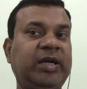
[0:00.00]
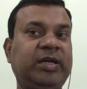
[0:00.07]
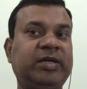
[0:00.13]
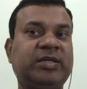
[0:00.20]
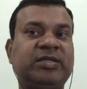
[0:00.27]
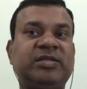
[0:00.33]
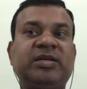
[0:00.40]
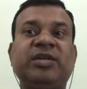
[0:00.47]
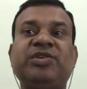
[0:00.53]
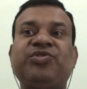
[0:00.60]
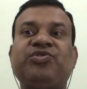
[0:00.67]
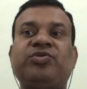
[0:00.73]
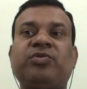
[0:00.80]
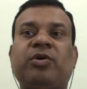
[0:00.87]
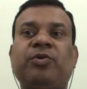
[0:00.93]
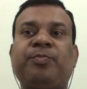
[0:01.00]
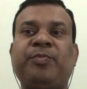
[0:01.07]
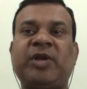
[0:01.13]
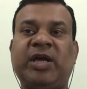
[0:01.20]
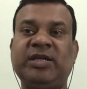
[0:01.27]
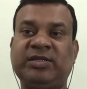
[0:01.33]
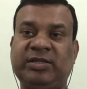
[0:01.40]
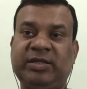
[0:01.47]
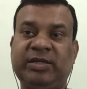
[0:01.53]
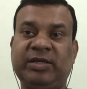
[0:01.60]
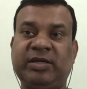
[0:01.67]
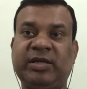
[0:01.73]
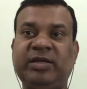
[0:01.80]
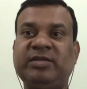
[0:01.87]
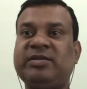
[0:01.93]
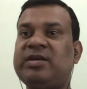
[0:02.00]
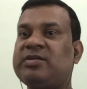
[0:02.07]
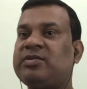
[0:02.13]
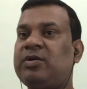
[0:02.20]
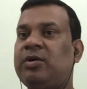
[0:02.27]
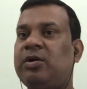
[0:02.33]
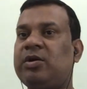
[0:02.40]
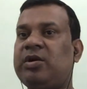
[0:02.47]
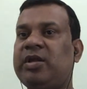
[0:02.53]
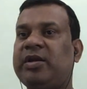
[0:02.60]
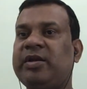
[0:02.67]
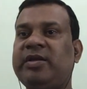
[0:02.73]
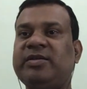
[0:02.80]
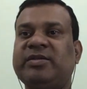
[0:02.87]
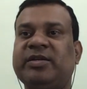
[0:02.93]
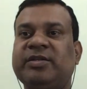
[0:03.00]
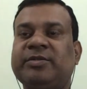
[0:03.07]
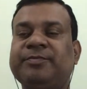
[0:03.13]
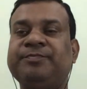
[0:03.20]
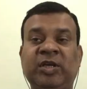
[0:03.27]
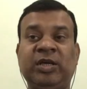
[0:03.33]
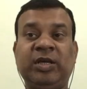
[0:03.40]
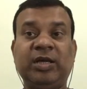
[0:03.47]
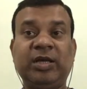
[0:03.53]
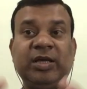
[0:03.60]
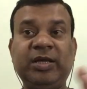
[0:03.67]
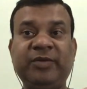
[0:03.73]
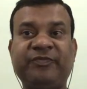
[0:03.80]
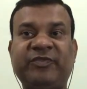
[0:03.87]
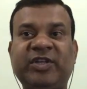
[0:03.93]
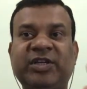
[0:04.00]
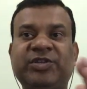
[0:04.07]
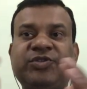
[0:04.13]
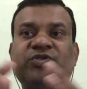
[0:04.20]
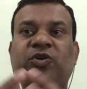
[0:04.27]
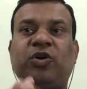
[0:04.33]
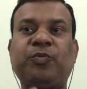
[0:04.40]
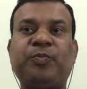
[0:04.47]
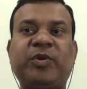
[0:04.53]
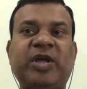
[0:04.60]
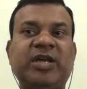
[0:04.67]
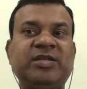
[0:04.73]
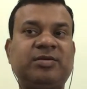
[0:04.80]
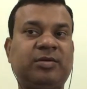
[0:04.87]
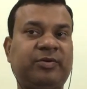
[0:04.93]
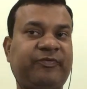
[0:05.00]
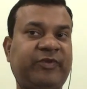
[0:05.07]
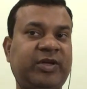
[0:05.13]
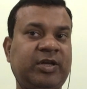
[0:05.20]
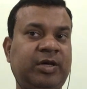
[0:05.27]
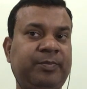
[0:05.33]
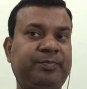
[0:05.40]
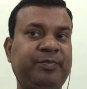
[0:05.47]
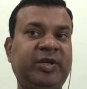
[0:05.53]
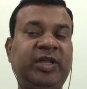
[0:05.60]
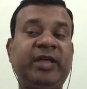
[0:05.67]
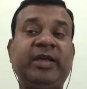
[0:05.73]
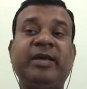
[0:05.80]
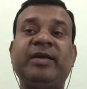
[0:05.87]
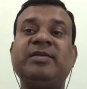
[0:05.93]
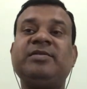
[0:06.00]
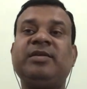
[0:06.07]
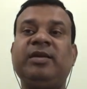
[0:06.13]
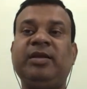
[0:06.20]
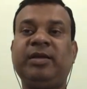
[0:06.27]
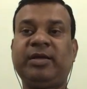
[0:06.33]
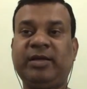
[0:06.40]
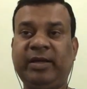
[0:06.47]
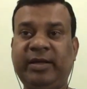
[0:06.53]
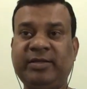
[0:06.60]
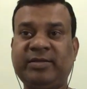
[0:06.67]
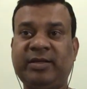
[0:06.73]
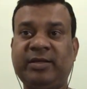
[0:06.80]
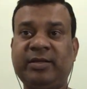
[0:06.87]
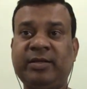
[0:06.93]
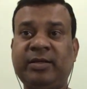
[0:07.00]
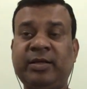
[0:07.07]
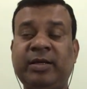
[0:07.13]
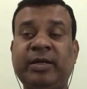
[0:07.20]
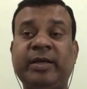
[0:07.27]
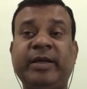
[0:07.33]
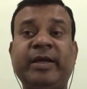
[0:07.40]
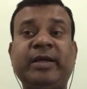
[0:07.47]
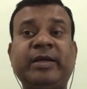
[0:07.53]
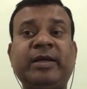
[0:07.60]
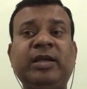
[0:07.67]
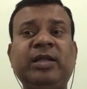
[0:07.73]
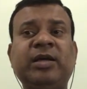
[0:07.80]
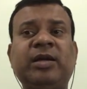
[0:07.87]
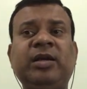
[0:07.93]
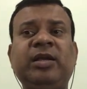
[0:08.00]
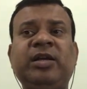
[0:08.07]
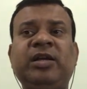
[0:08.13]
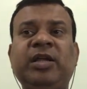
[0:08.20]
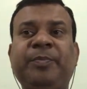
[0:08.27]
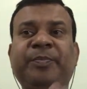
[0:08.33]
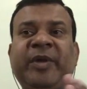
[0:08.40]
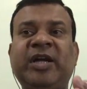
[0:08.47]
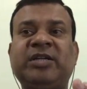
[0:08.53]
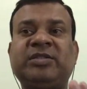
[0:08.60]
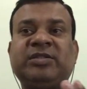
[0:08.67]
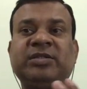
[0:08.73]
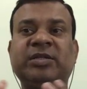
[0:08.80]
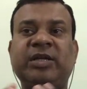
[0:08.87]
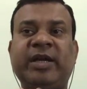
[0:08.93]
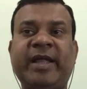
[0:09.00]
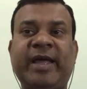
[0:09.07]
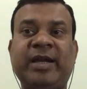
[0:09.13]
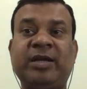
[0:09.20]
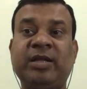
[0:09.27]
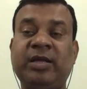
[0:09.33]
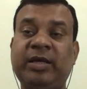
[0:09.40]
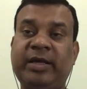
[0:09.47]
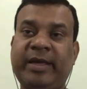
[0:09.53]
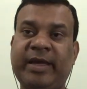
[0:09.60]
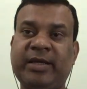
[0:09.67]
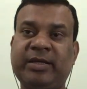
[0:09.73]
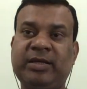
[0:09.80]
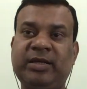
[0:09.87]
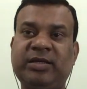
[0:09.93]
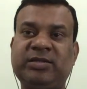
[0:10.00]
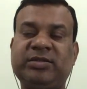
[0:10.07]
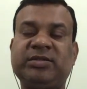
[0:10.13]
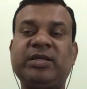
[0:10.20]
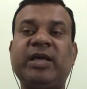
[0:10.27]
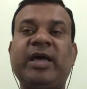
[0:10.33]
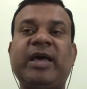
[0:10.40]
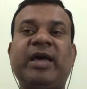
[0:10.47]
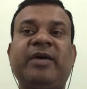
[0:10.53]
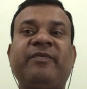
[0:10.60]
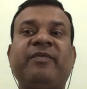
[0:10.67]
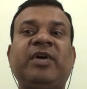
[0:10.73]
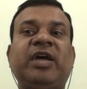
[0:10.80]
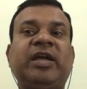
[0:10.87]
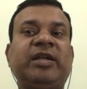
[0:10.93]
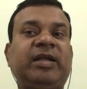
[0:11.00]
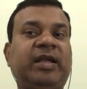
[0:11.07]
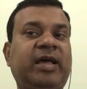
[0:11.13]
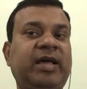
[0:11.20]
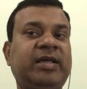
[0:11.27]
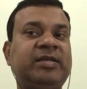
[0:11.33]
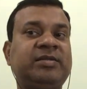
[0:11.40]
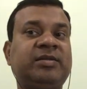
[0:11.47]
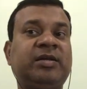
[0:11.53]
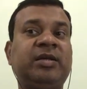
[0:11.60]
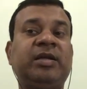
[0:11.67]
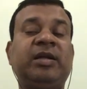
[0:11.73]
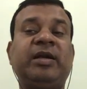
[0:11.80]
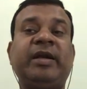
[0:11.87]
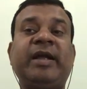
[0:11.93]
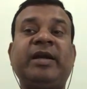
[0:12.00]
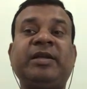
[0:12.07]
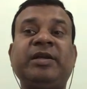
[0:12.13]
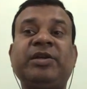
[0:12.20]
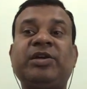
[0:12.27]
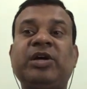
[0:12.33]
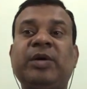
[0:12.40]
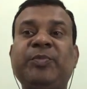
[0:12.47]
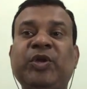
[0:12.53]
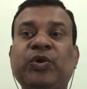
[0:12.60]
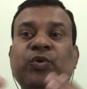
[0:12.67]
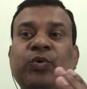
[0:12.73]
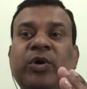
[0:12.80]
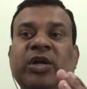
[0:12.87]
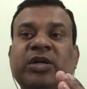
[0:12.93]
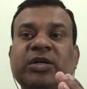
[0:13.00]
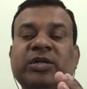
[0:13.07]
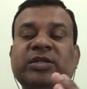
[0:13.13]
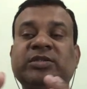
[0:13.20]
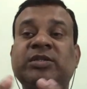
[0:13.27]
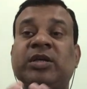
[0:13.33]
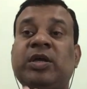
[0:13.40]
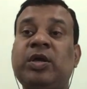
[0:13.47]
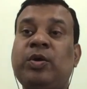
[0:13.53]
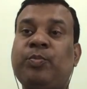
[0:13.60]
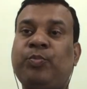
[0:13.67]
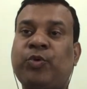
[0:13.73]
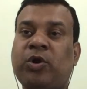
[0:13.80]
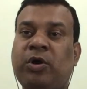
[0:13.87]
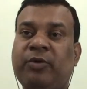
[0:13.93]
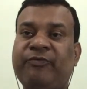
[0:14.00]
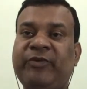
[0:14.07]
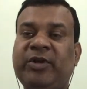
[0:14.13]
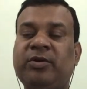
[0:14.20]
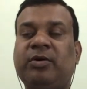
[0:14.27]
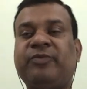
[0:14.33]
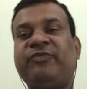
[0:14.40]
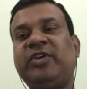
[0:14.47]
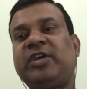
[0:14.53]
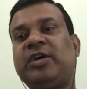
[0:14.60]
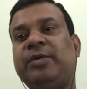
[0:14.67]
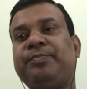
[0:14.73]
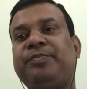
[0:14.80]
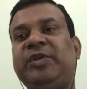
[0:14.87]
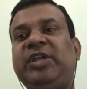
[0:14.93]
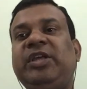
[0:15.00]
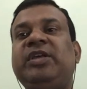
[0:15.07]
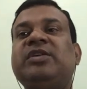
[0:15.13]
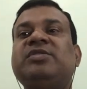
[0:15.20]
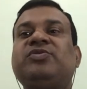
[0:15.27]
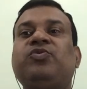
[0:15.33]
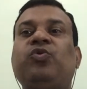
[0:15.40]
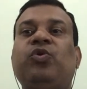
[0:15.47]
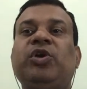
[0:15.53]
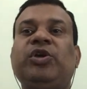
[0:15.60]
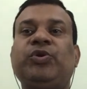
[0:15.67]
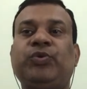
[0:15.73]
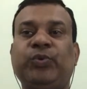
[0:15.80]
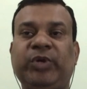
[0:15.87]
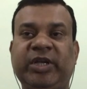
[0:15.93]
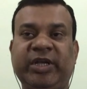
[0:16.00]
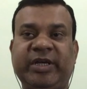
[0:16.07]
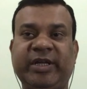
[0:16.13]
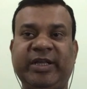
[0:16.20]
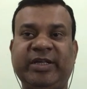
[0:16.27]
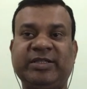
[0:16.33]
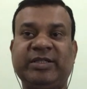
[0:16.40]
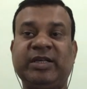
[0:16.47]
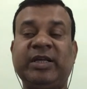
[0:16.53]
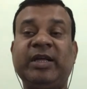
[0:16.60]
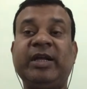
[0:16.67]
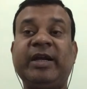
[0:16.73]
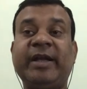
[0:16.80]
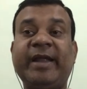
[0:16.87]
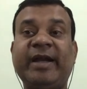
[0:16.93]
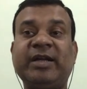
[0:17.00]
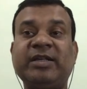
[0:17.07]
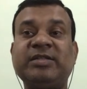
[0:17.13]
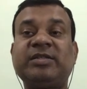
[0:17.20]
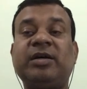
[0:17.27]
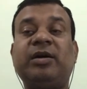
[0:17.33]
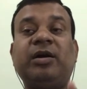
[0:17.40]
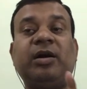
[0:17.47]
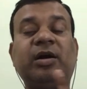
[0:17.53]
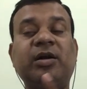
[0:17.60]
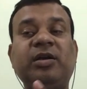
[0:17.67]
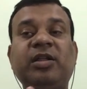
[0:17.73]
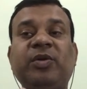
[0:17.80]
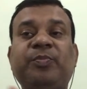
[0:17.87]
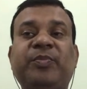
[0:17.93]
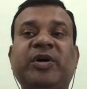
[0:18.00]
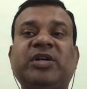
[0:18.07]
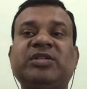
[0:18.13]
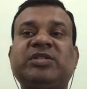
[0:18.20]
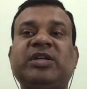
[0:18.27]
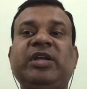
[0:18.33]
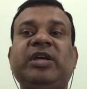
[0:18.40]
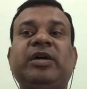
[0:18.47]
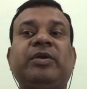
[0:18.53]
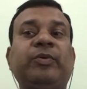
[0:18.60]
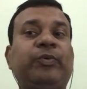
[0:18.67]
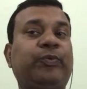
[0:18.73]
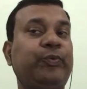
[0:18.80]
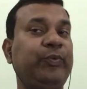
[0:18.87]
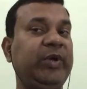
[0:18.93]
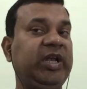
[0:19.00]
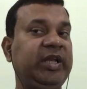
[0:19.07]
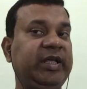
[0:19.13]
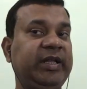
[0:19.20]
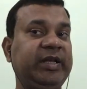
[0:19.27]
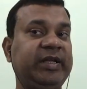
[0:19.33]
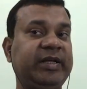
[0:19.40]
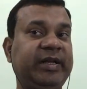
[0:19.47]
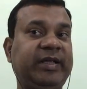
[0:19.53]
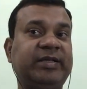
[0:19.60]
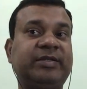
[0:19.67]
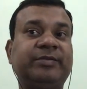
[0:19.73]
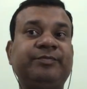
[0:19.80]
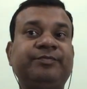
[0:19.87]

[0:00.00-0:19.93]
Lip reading: does the stock price increases or decreases? If the stock price of a company is increasing, it clearly depicts that analysts have analyzed that in coming quarters, profit of the company is going to increase, that is, earning per share will increase.